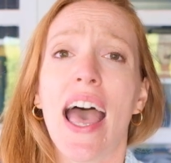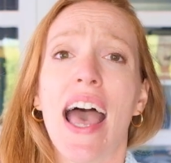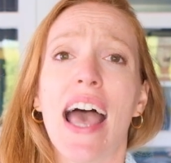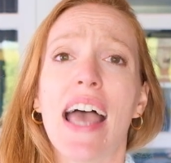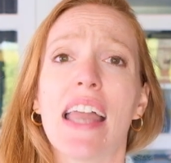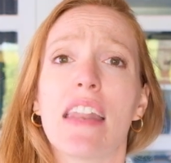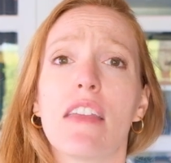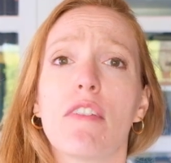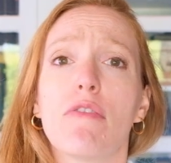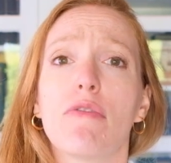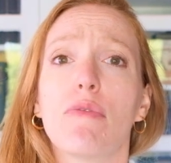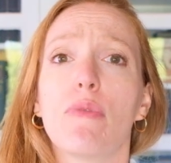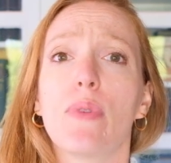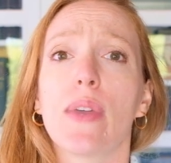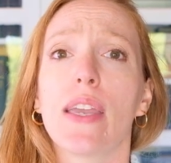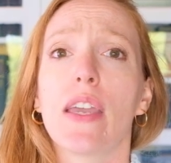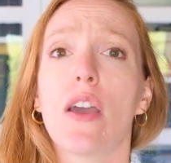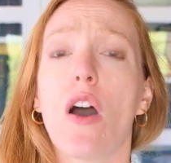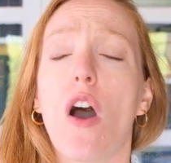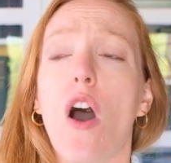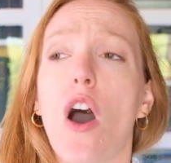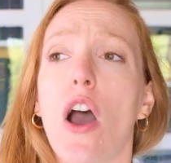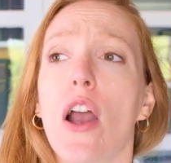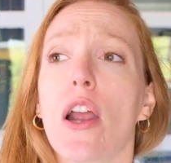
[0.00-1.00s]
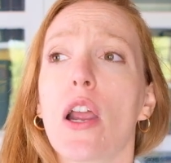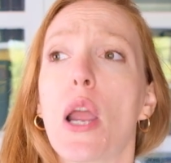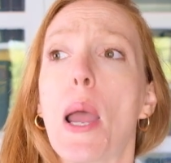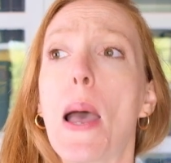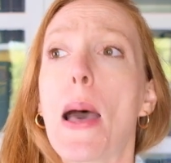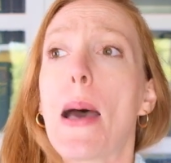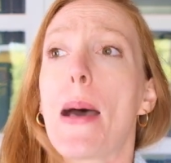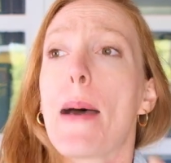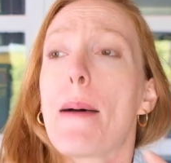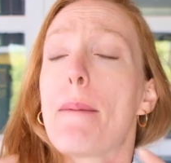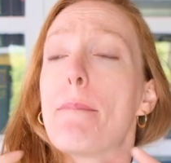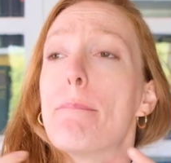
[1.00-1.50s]
And if we are
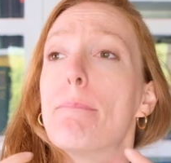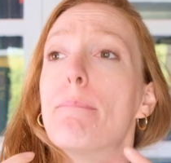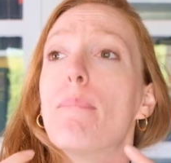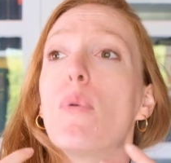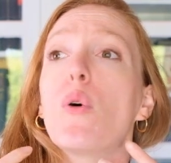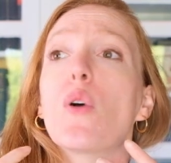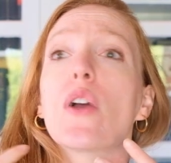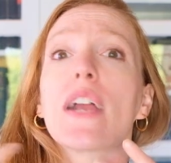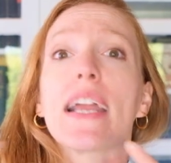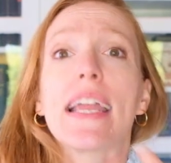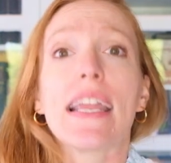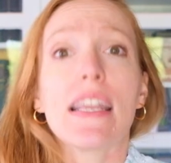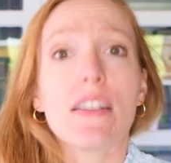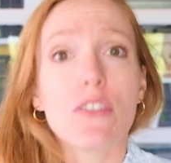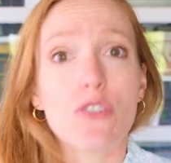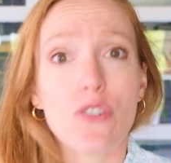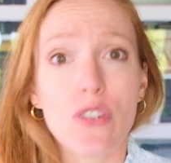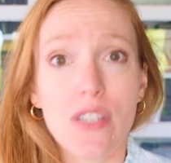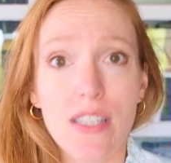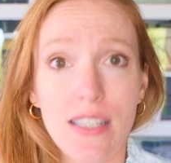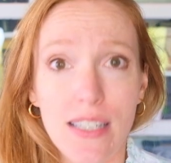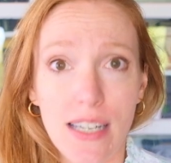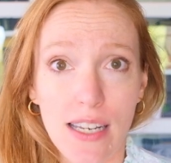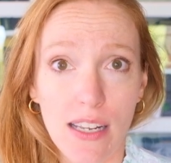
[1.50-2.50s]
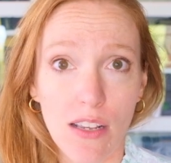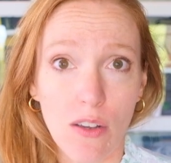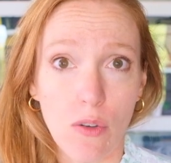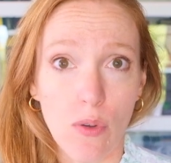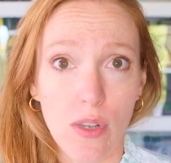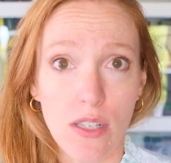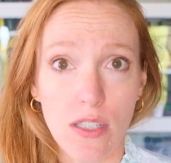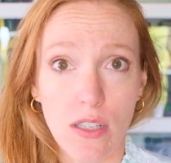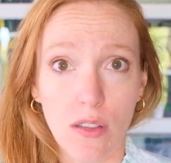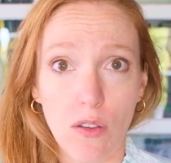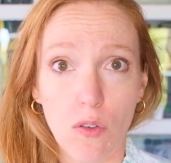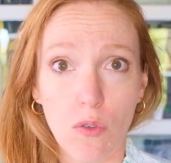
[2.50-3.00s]
more interested in
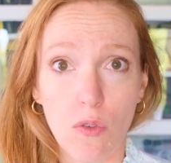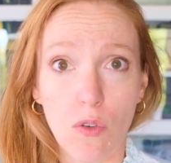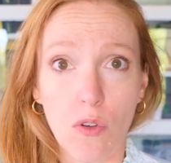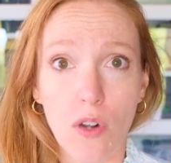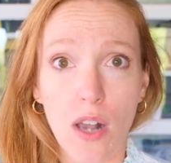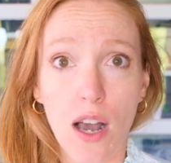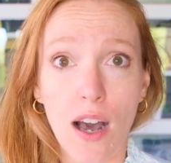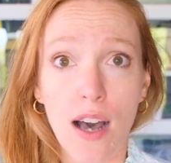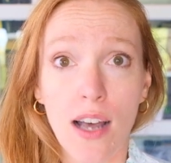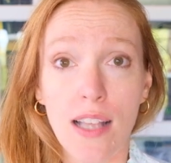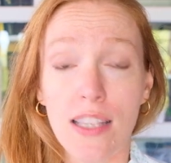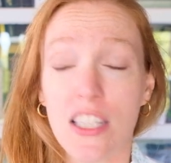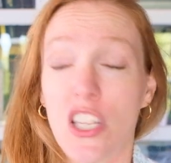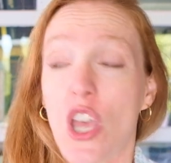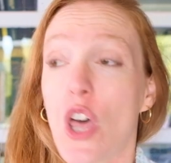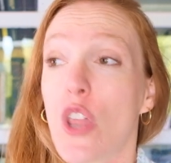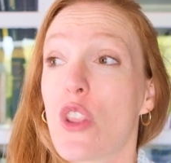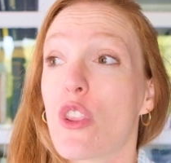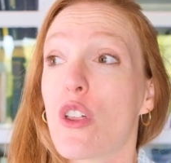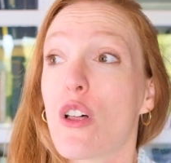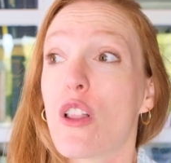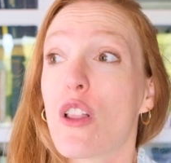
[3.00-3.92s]
going to local cons, the